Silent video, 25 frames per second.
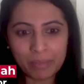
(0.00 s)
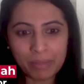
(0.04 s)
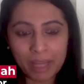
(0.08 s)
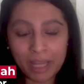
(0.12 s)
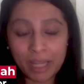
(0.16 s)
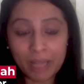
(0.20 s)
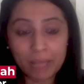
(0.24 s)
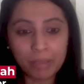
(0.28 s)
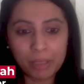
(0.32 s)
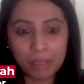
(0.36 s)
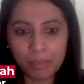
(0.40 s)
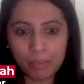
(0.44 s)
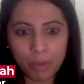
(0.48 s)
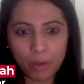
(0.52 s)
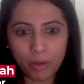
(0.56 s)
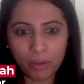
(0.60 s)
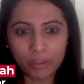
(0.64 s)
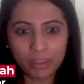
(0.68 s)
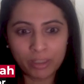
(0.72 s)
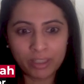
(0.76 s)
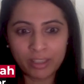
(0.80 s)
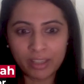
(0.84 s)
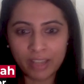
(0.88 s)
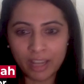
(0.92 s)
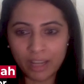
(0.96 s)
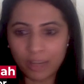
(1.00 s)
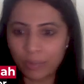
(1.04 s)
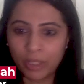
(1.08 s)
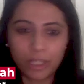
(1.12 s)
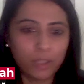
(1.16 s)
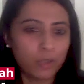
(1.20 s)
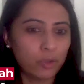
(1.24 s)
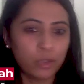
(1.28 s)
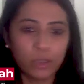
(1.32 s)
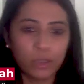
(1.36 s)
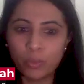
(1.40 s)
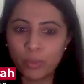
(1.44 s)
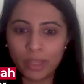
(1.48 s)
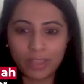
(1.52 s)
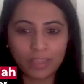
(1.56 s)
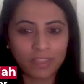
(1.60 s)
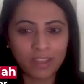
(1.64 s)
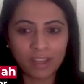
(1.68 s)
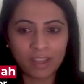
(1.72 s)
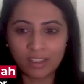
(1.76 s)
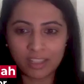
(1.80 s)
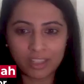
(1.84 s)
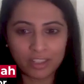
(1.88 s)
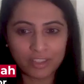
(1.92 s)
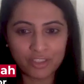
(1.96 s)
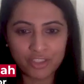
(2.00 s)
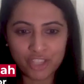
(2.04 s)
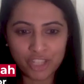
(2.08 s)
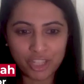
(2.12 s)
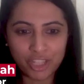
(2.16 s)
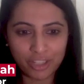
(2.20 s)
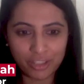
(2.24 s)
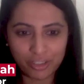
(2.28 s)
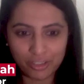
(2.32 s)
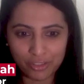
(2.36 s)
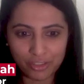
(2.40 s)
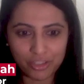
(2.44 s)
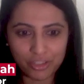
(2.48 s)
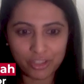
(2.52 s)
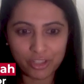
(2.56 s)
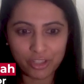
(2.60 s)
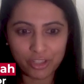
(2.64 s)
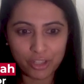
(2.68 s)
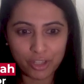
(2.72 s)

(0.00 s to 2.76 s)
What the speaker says: able-bodied and we don't know when that can change.